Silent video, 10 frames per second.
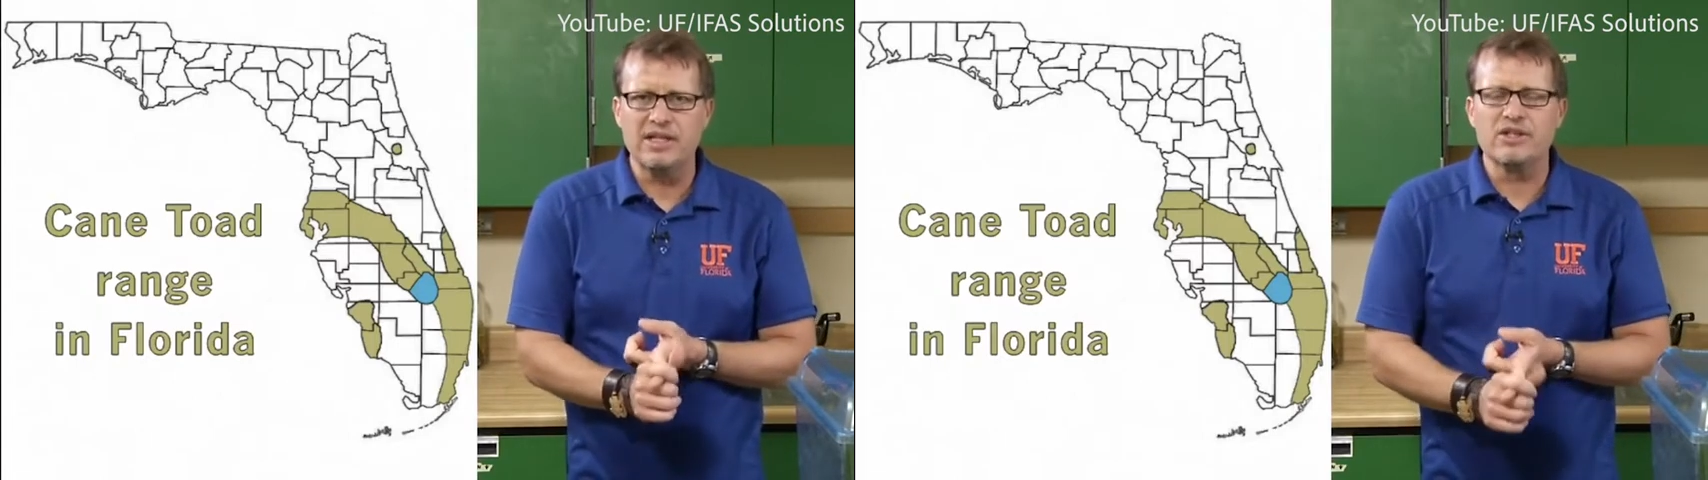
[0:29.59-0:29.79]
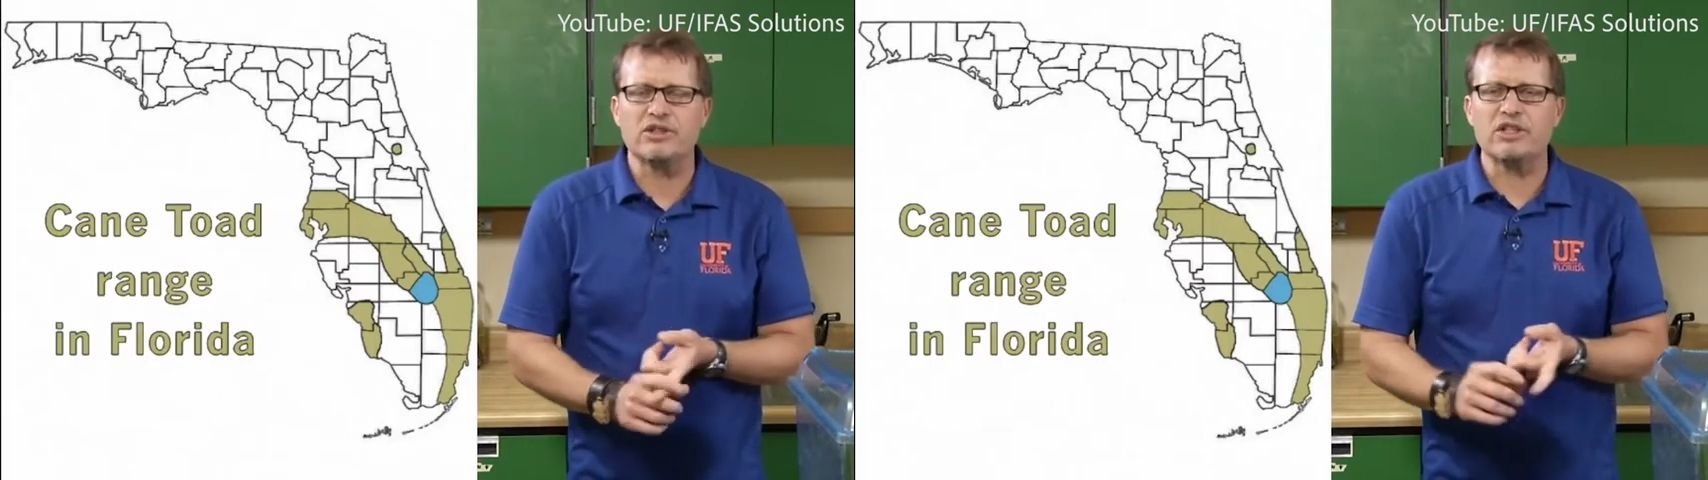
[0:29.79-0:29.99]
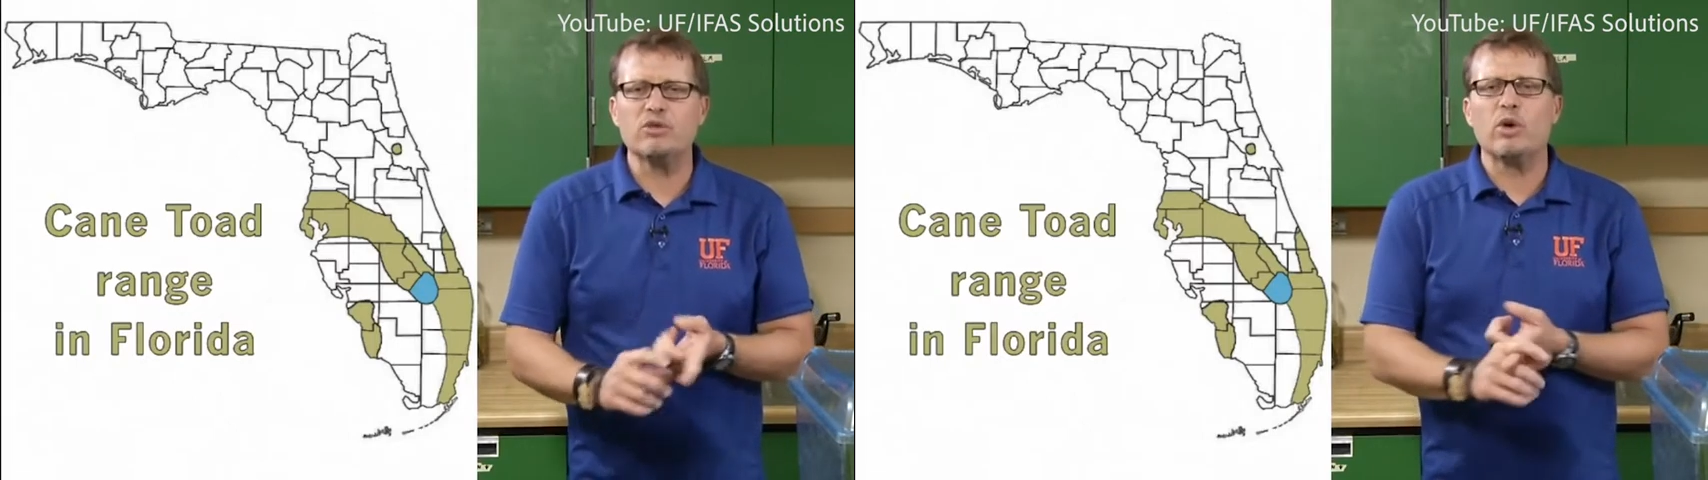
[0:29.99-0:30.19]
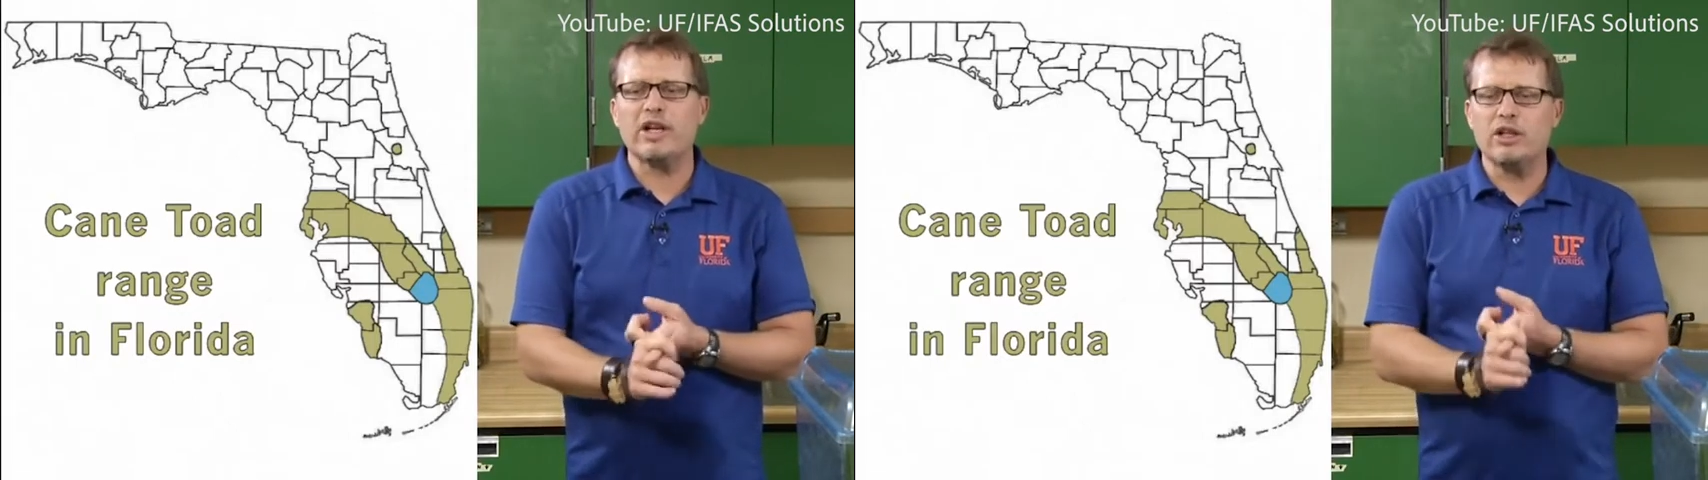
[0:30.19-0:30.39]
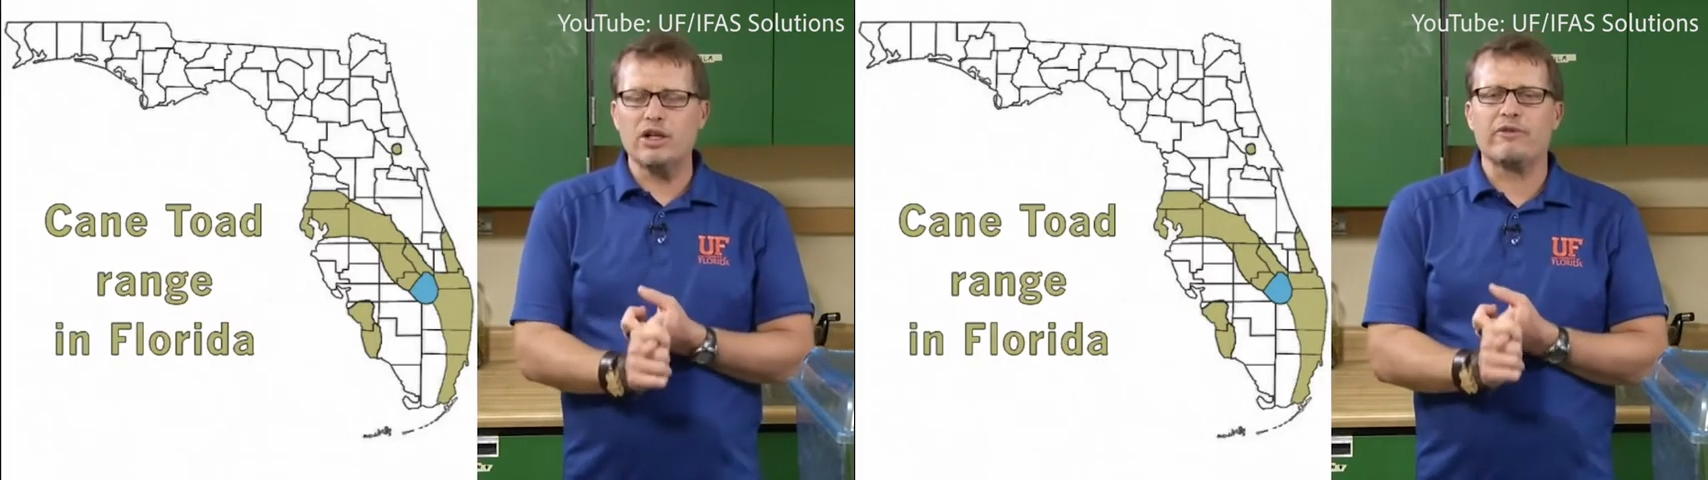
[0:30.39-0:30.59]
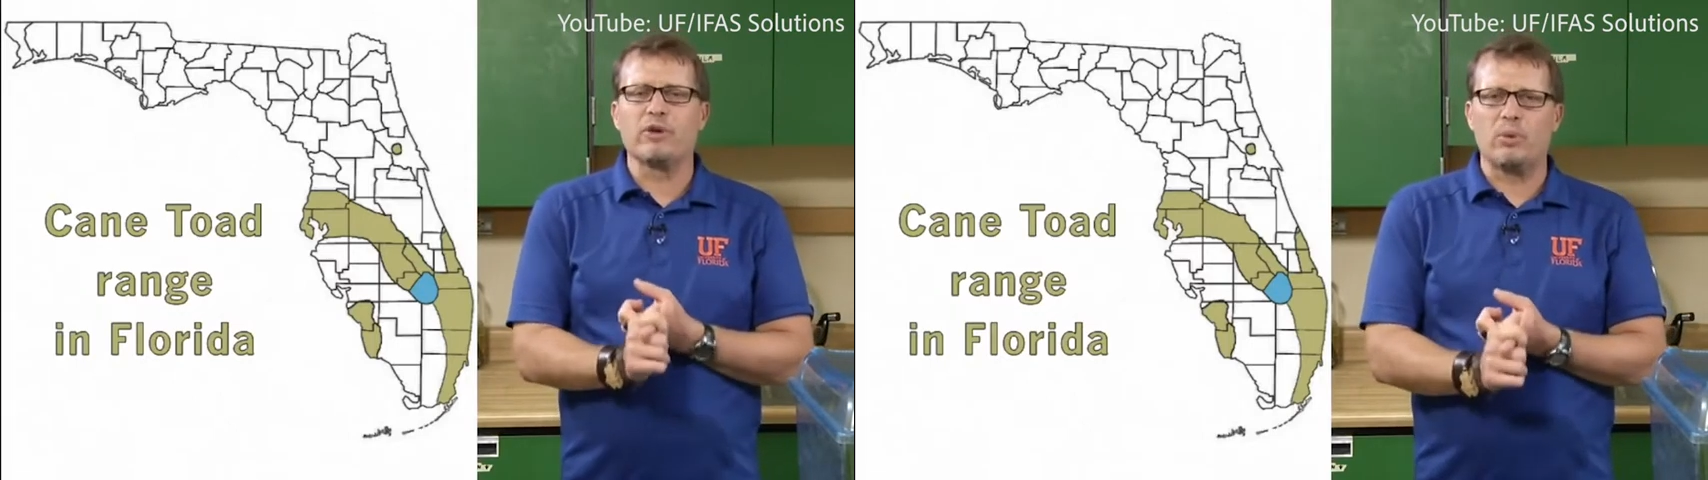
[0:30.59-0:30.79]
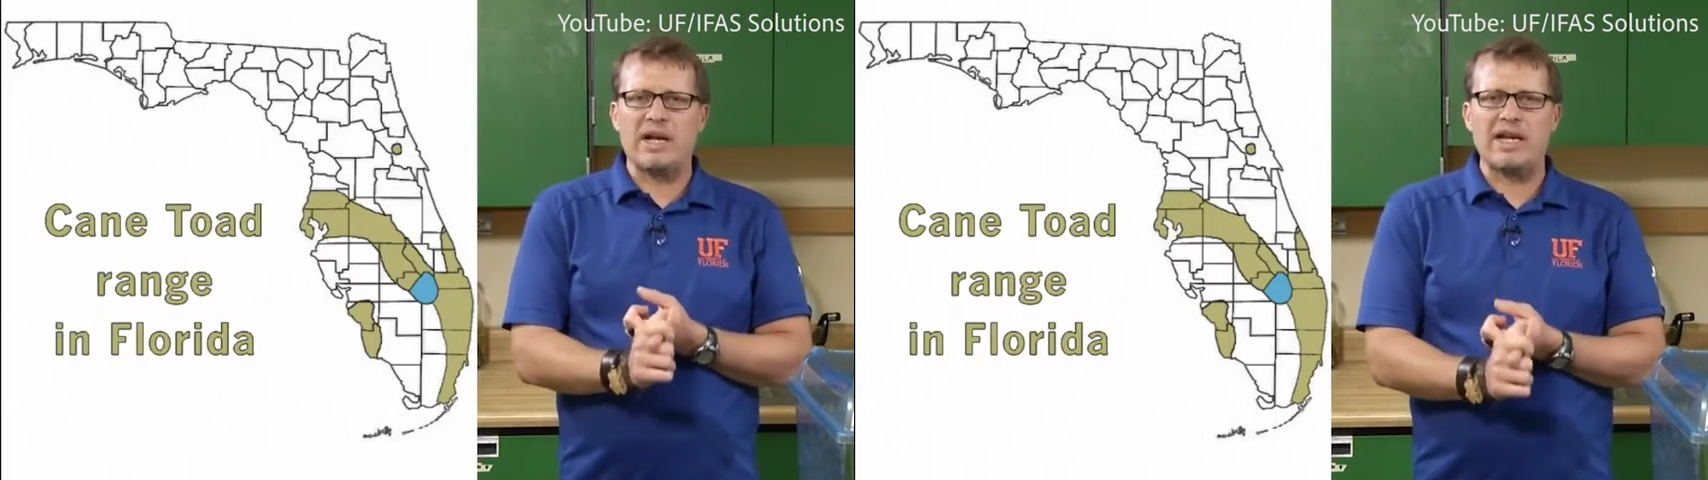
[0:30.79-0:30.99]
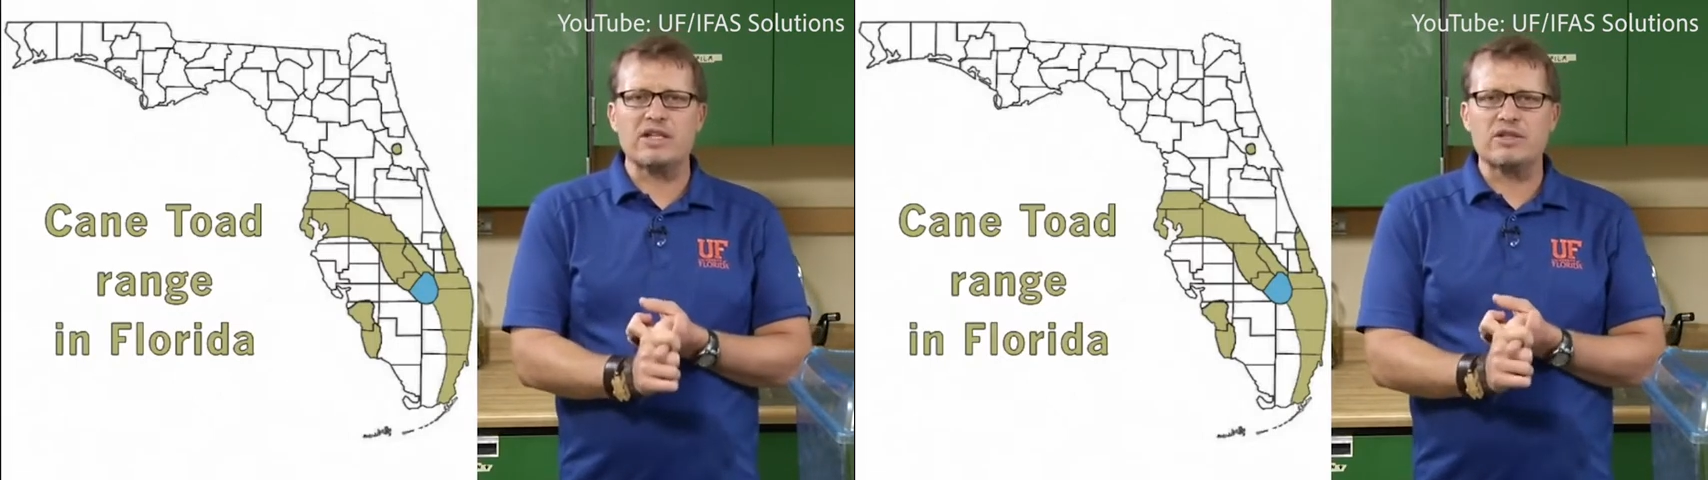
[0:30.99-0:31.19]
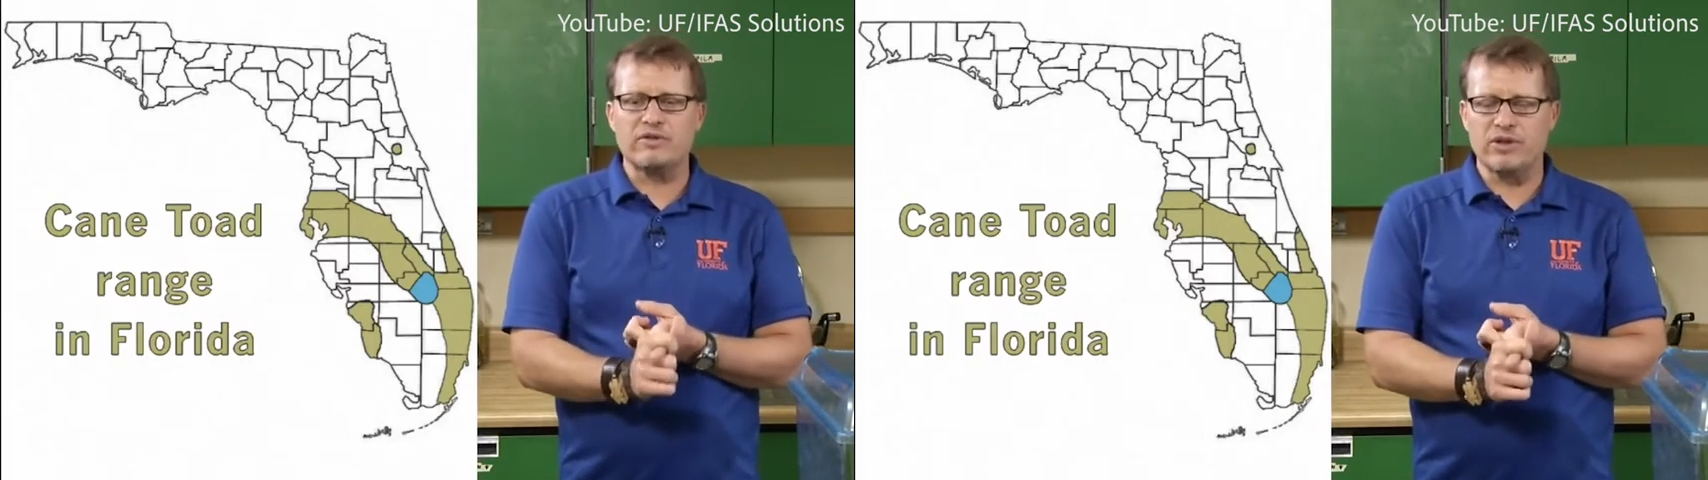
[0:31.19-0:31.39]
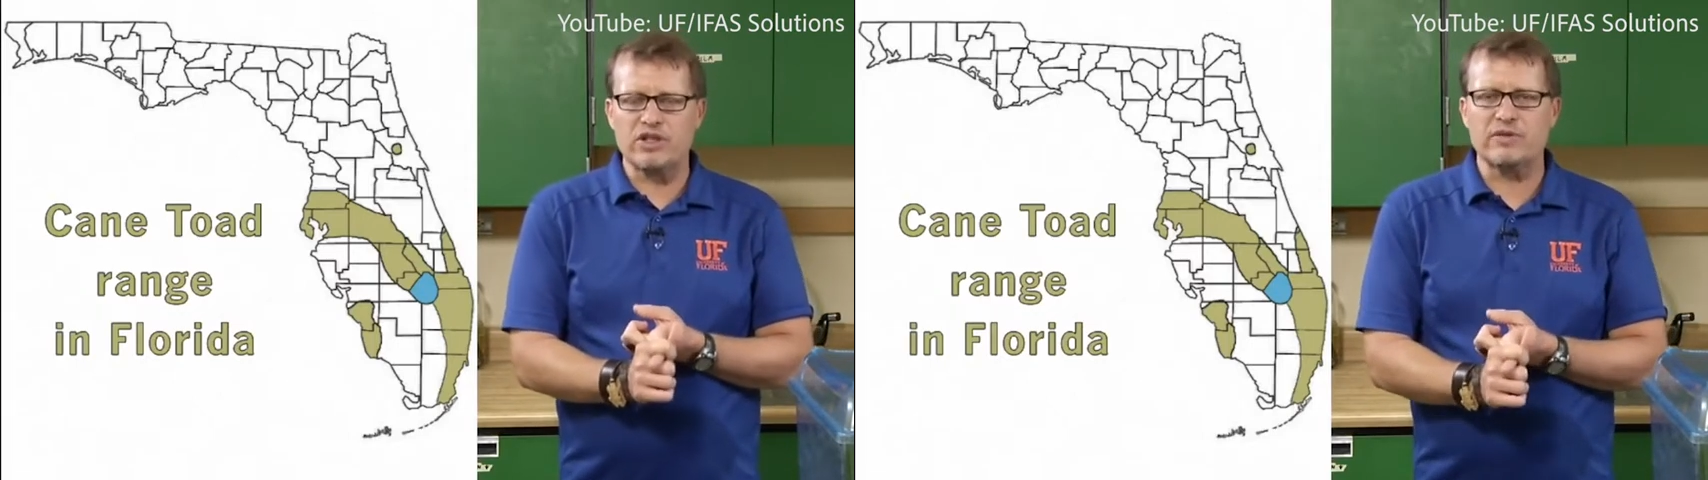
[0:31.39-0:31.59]
So you want to look for range,
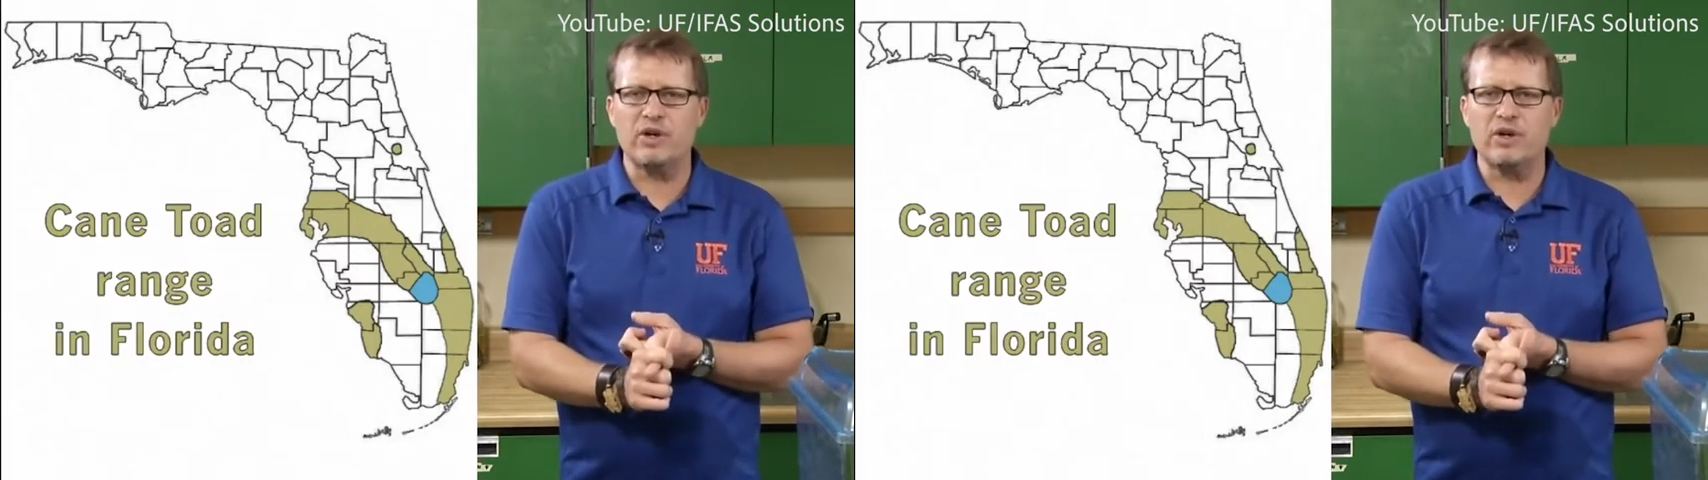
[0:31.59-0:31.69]
first of